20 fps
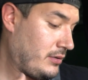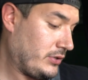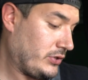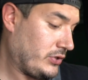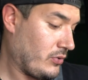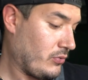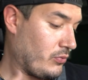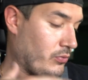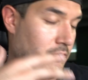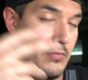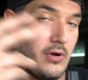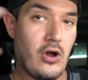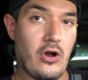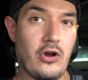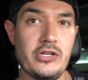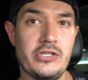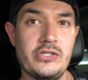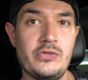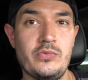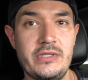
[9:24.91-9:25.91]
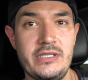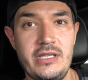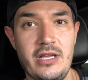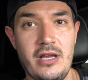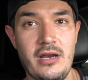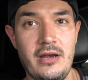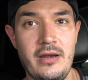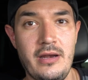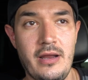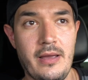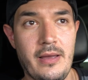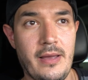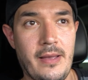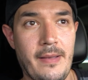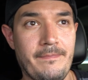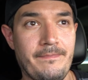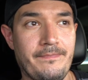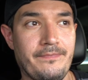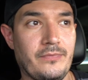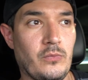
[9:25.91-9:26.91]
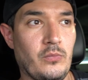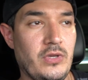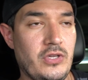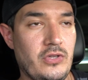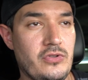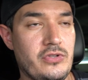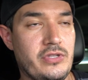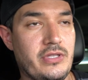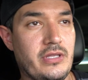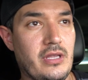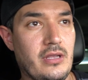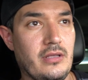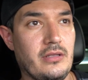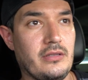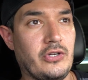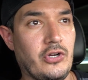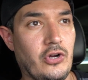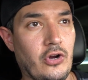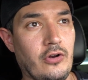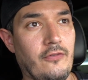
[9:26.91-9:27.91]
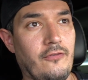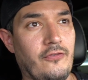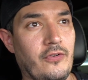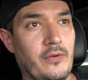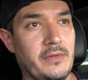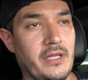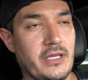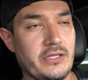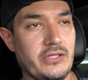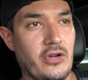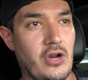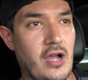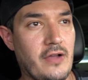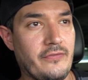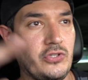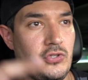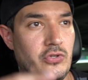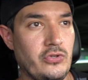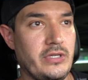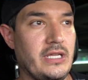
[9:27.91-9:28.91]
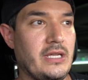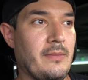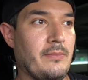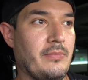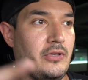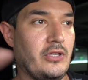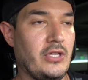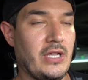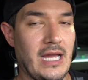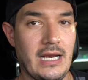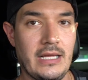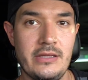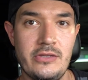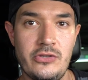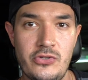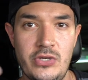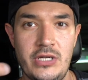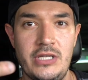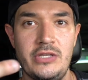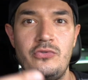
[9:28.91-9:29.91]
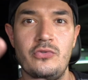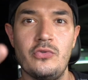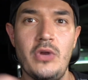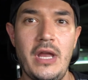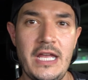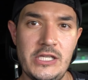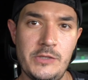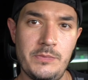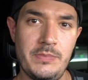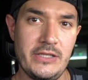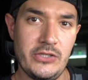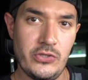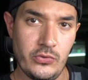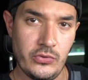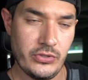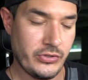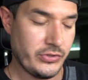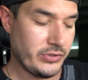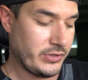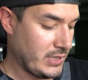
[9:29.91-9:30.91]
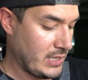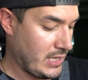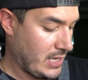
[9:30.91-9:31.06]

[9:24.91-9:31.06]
So ours was done, we used Kurt from Dusterhoff Tuning, but you got to tune it through HP Tuners.